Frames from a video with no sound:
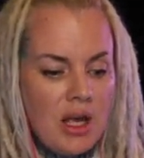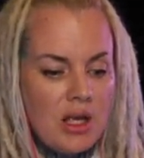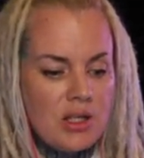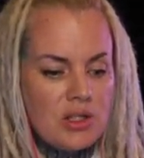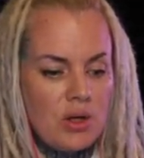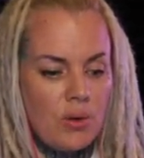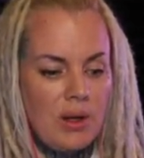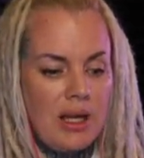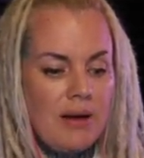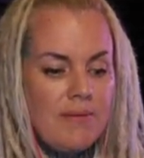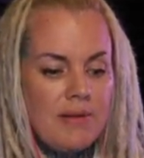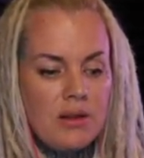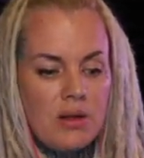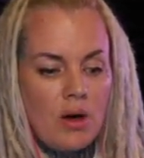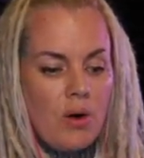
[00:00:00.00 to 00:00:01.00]
So
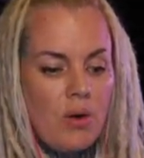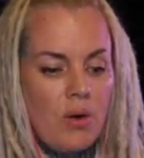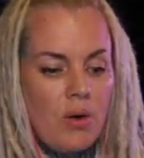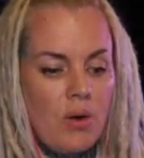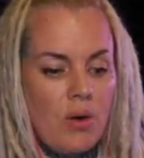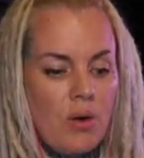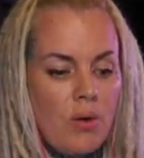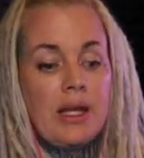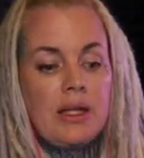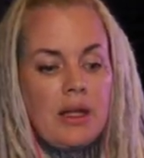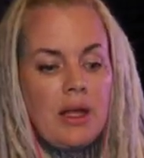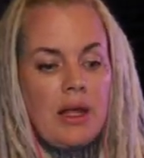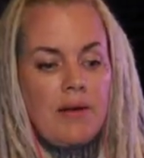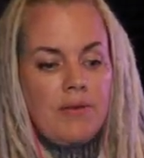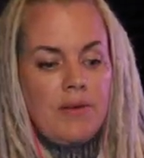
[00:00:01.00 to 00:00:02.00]
even though, like,
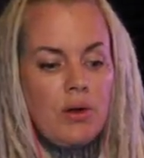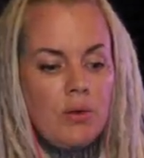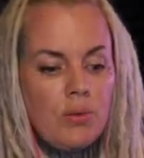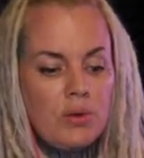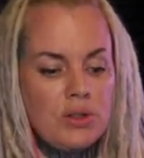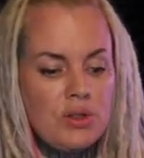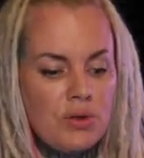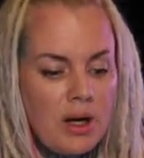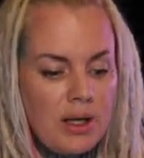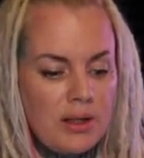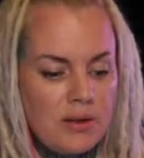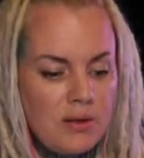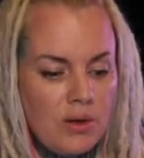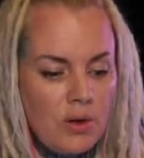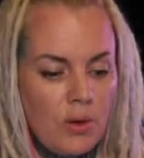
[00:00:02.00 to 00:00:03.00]
if you would try
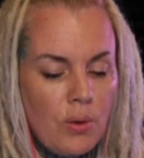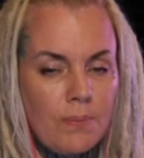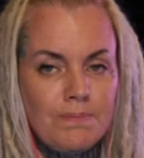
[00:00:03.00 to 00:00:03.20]
to